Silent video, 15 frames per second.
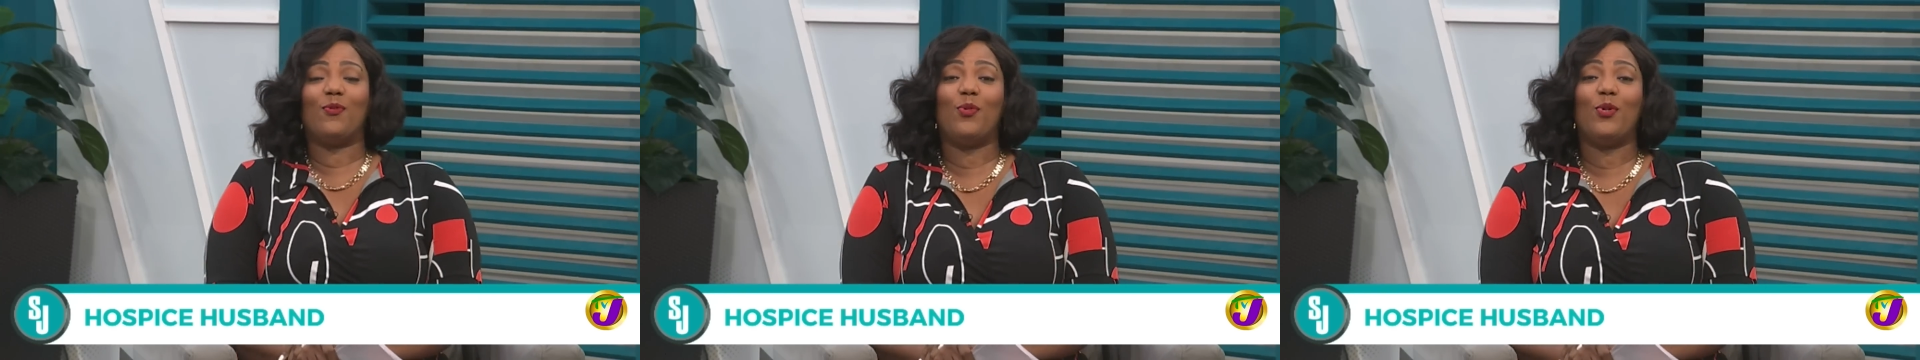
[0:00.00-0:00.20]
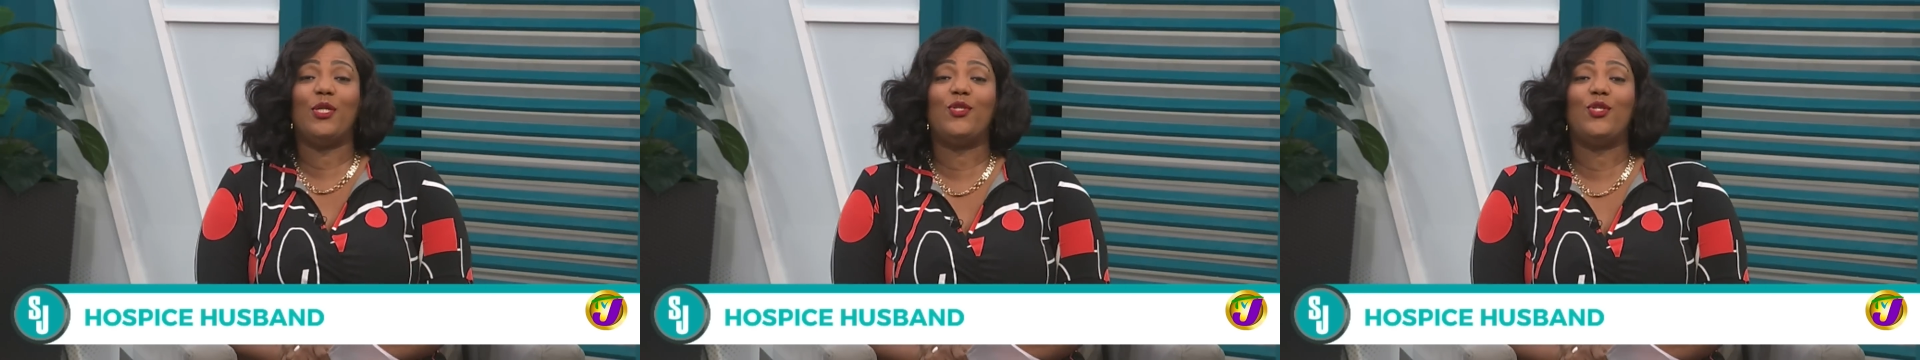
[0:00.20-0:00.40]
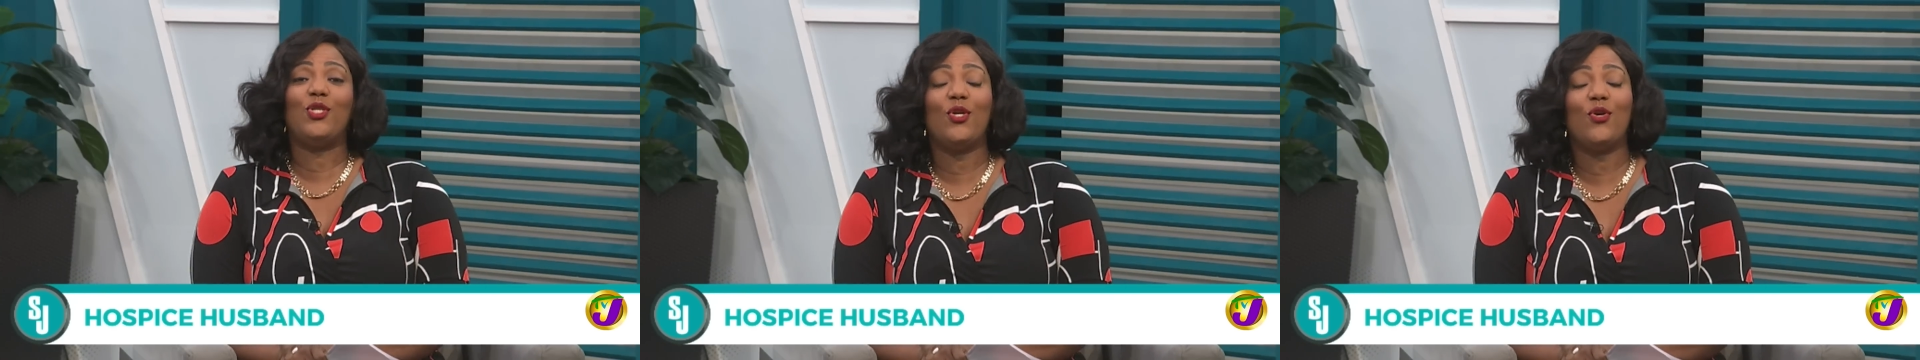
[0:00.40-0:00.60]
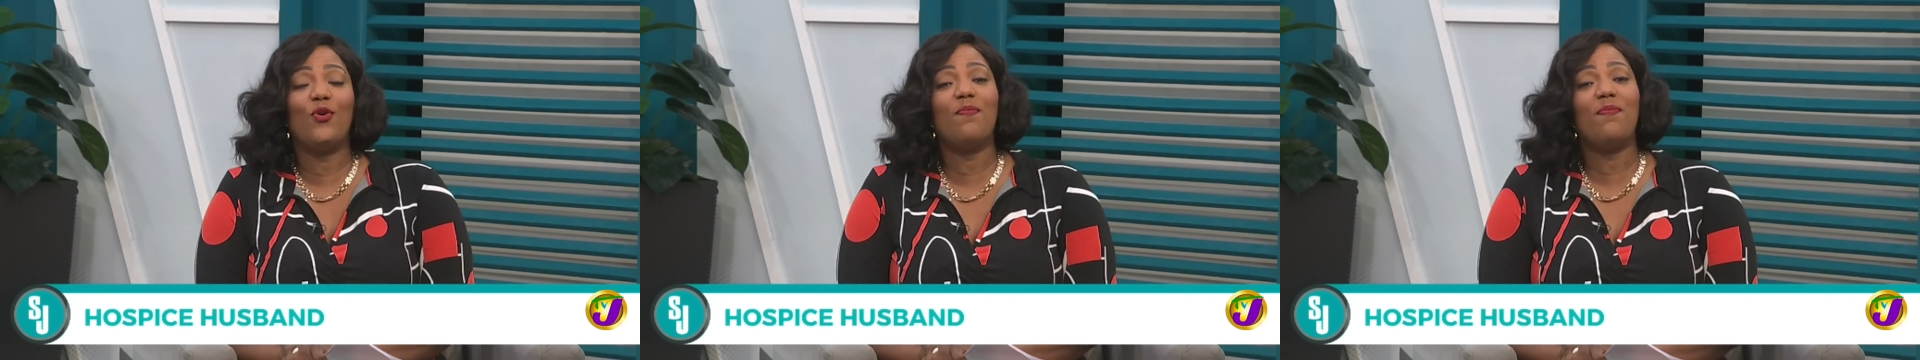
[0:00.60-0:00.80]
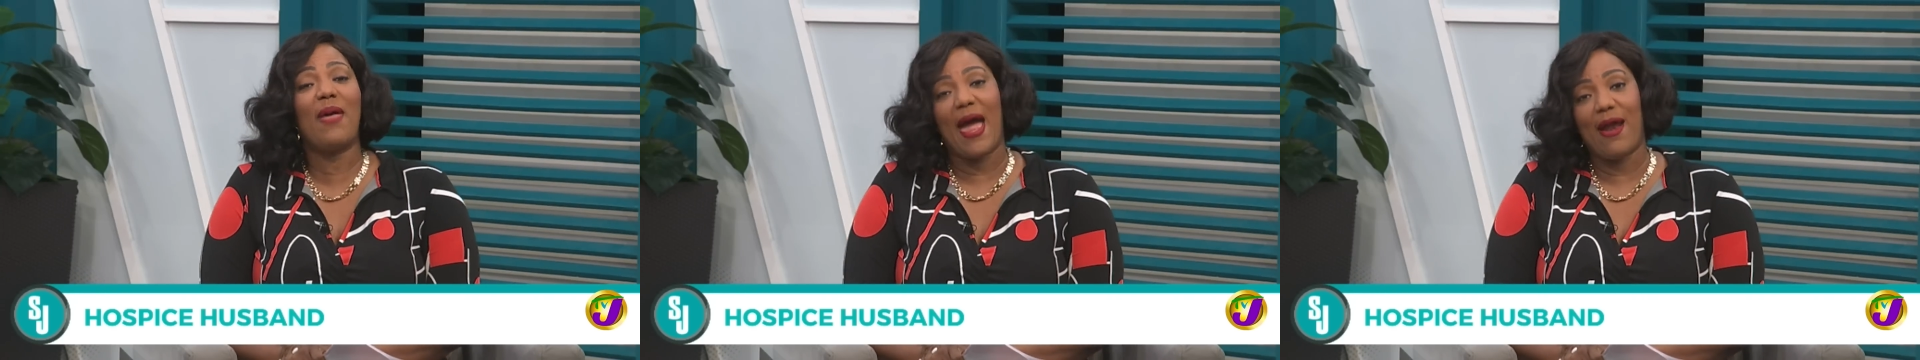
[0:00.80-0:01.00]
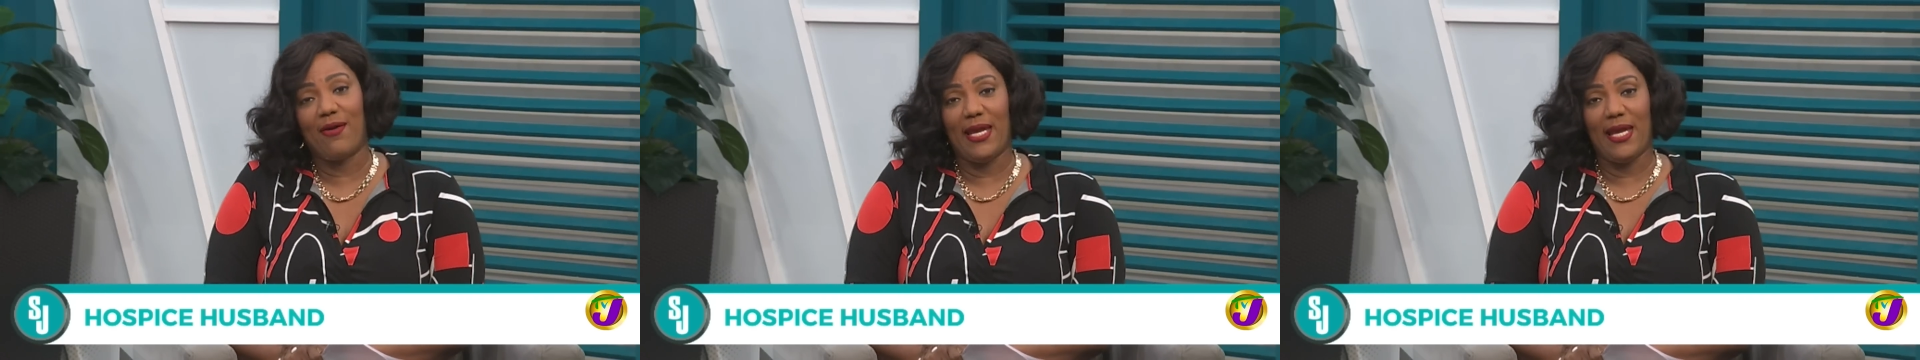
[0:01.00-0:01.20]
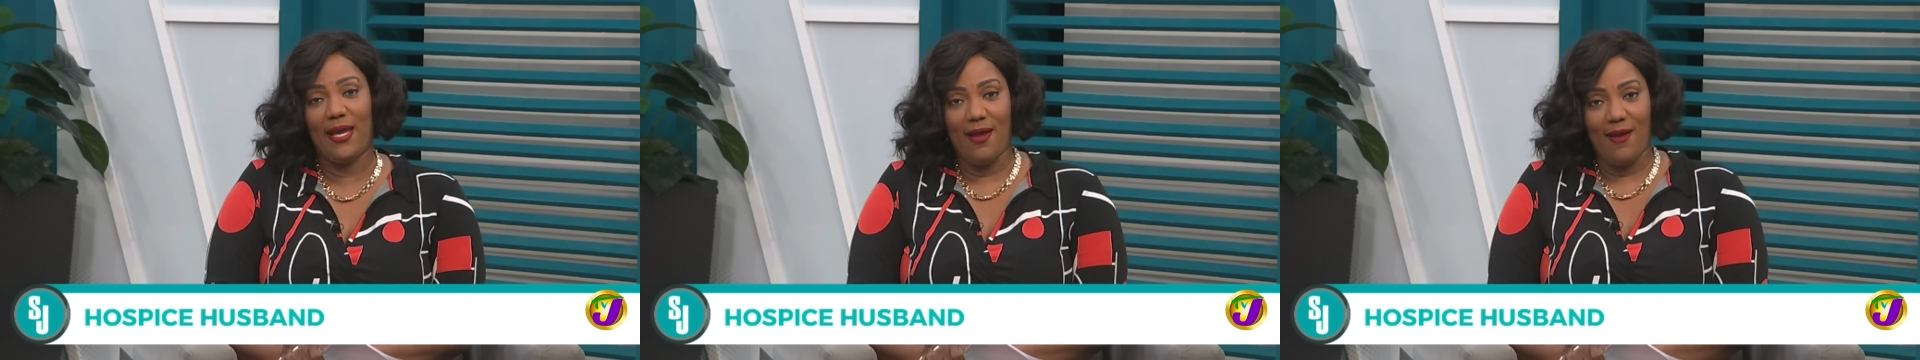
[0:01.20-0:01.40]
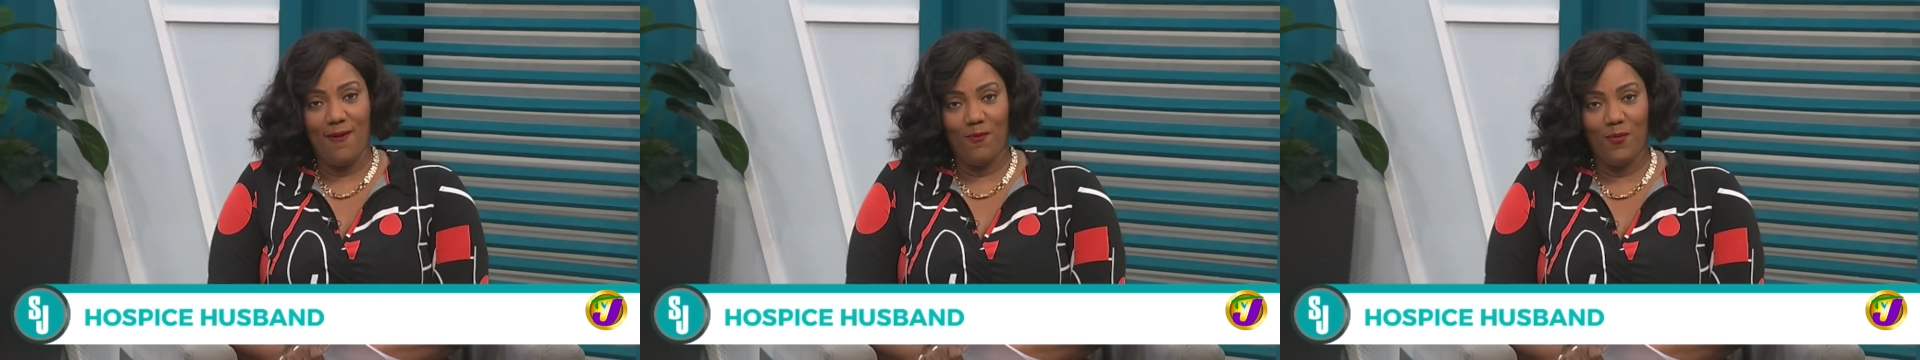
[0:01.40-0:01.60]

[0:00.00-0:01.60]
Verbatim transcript: would you marry